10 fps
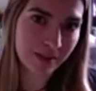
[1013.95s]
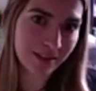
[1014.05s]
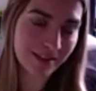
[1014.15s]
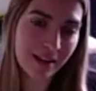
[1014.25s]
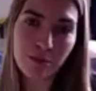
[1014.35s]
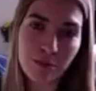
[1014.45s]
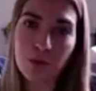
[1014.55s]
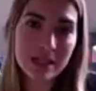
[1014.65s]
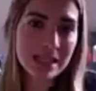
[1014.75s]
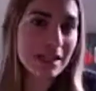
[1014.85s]
that we
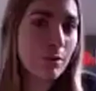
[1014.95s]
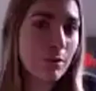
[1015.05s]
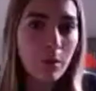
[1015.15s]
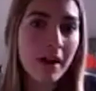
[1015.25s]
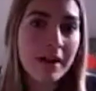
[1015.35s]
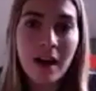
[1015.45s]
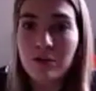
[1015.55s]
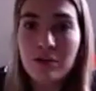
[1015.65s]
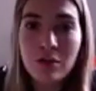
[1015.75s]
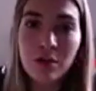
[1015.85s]
will see one
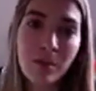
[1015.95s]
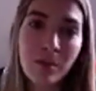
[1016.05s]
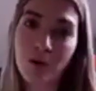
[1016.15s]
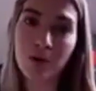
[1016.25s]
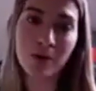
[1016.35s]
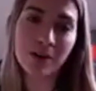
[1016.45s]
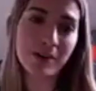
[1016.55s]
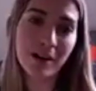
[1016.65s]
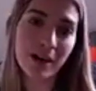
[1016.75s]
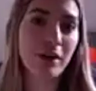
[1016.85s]
outcome
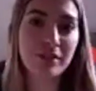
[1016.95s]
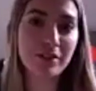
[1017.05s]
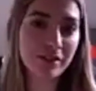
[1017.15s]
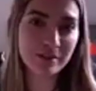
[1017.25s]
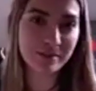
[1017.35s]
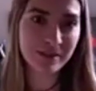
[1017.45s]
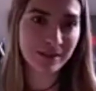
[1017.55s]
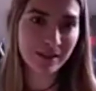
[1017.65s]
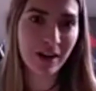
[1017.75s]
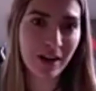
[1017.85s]
or another.
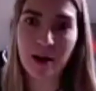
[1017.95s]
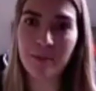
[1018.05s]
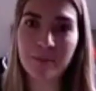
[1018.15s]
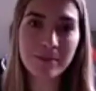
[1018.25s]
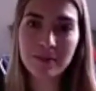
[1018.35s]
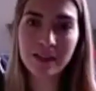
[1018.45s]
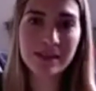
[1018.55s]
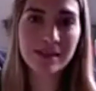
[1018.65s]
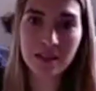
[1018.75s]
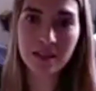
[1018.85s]

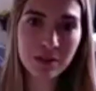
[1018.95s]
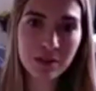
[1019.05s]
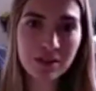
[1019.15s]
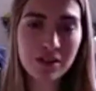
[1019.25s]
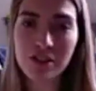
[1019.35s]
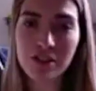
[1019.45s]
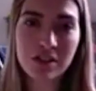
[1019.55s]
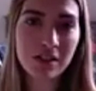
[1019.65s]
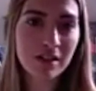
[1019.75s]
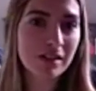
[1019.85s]
Let's say treaty
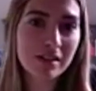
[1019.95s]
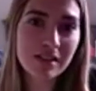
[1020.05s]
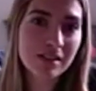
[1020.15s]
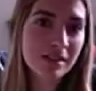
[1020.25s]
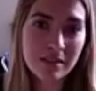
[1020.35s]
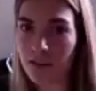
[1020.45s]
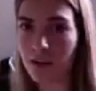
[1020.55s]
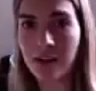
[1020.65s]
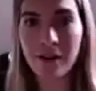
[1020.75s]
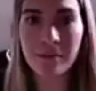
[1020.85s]
changes,
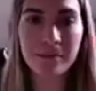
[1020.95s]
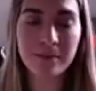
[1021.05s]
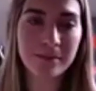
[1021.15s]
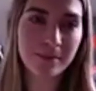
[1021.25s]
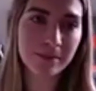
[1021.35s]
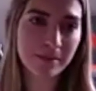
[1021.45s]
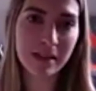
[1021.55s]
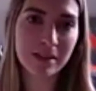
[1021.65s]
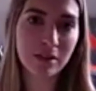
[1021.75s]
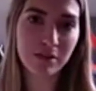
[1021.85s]

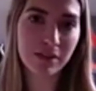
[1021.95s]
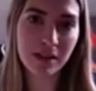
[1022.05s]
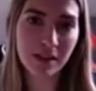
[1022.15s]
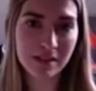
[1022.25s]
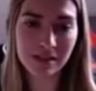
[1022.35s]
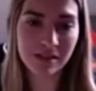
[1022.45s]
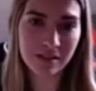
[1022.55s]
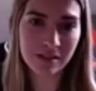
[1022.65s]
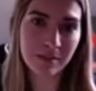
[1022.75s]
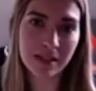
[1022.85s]
plenty of things.
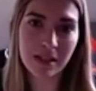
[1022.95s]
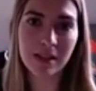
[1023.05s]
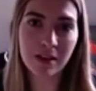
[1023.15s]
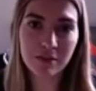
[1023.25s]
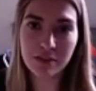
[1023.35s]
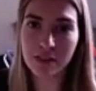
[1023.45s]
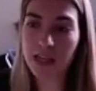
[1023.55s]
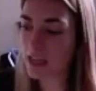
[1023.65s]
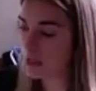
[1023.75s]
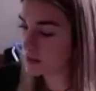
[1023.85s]
But at the end of the
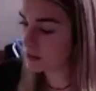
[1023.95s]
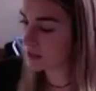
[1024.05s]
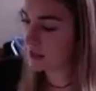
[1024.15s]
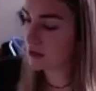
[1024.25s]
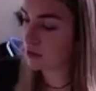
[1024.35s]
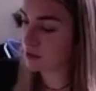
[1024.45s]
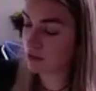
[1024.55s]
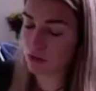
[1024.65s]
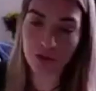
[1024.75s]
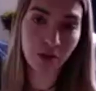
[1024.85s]
day, it's like on